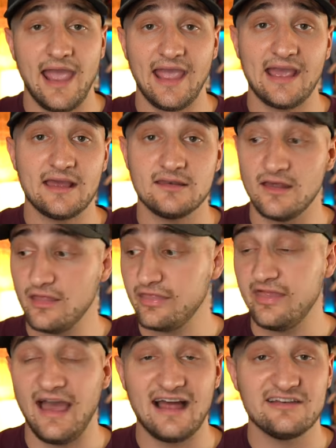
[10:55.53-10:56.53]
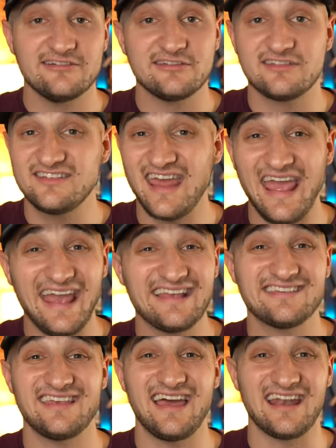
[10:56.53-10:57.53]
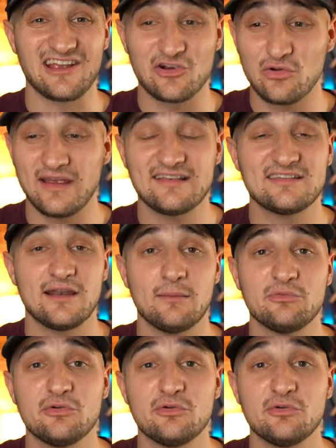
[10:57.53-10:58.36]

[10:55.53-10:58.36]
And that just takes that and cranks it up